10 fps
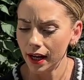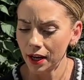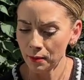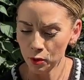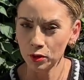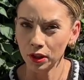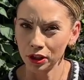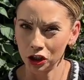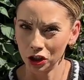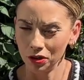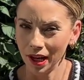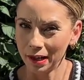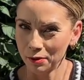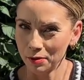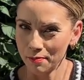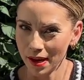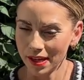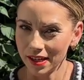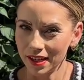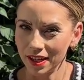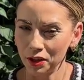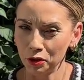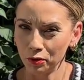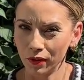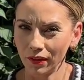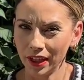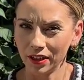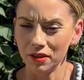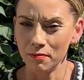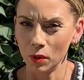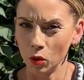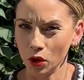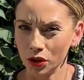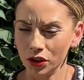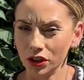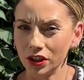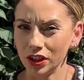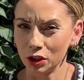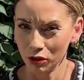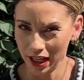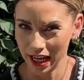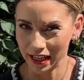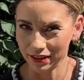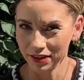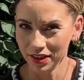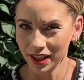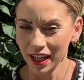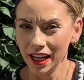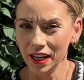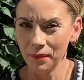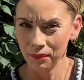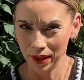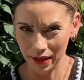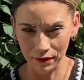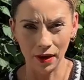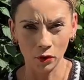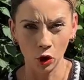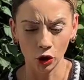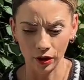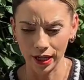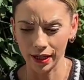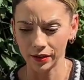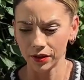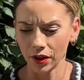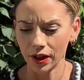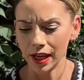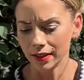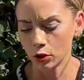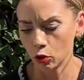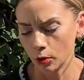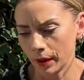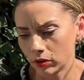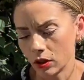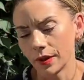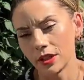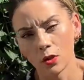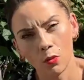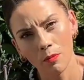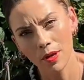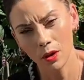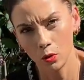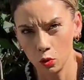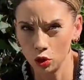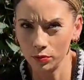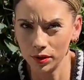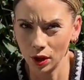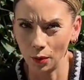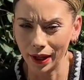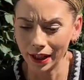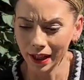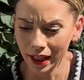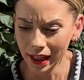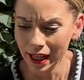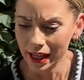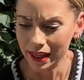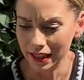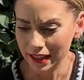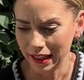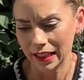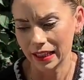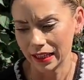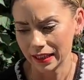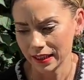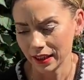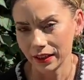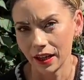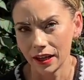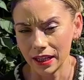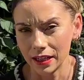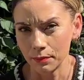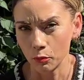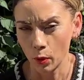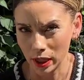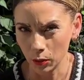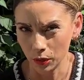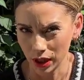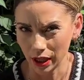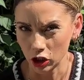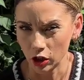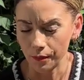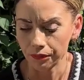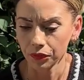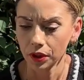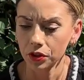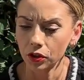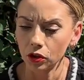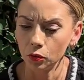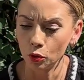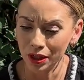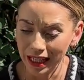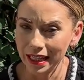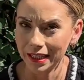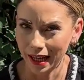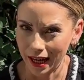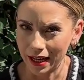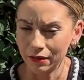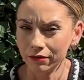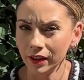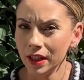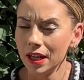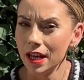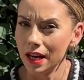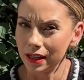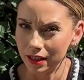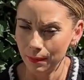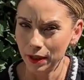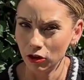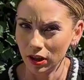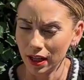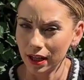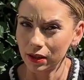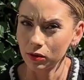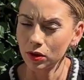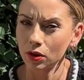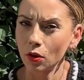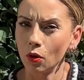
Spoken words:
I'm also going to show you how to make your very own milk carton greenhouse if you haven't got a greenhouse. So let's talk about growing. So when we are autumn sowing, these seedlings are going to need winter protection. So you will need to have a zippy greenhouse